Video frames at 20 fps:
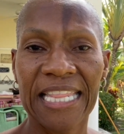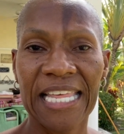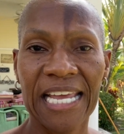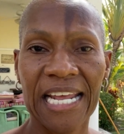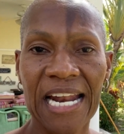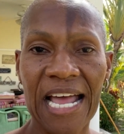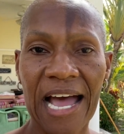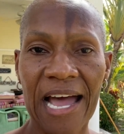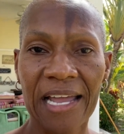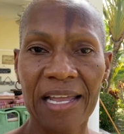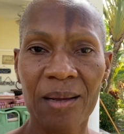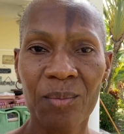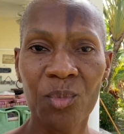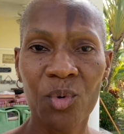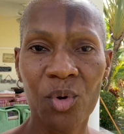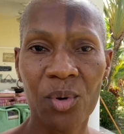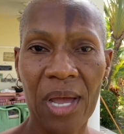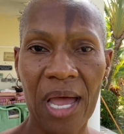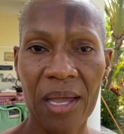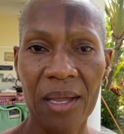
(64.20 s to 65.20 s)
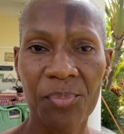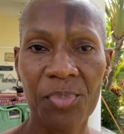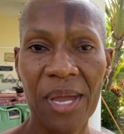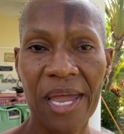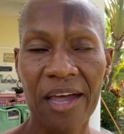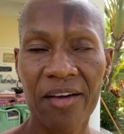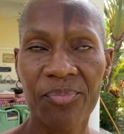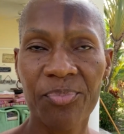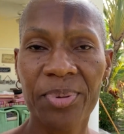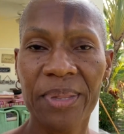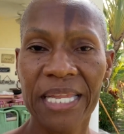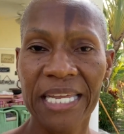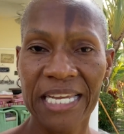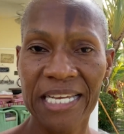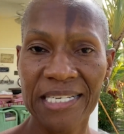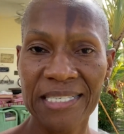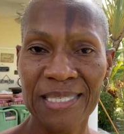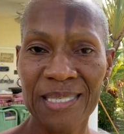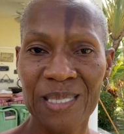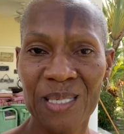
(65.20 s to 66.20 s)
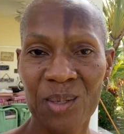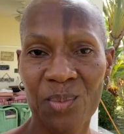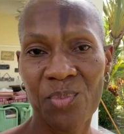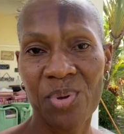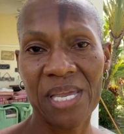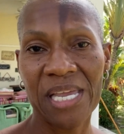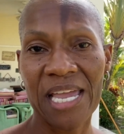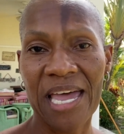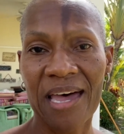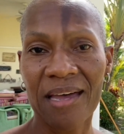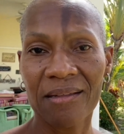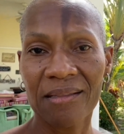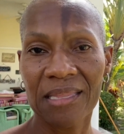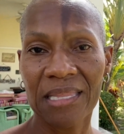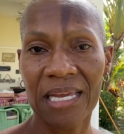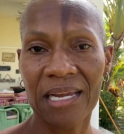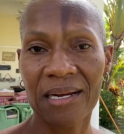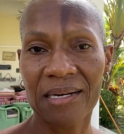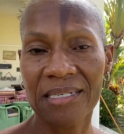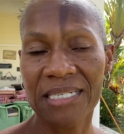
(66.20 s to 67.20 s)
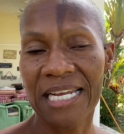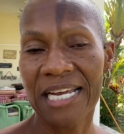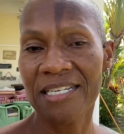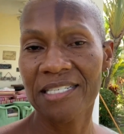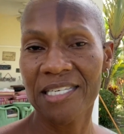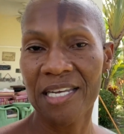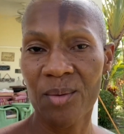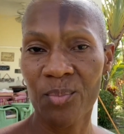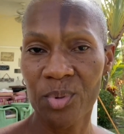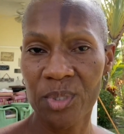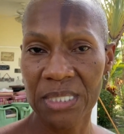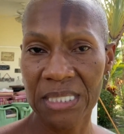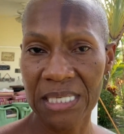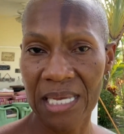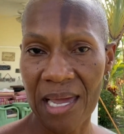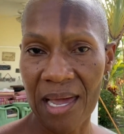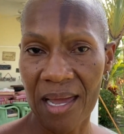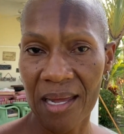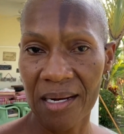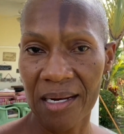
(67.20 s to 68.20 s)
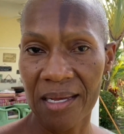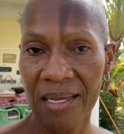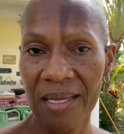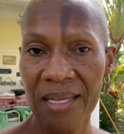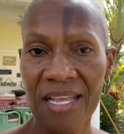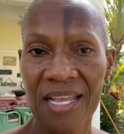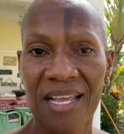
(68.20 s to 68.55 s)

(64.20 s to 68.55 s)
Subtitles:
then I have plans to be out there downtown Punta Cana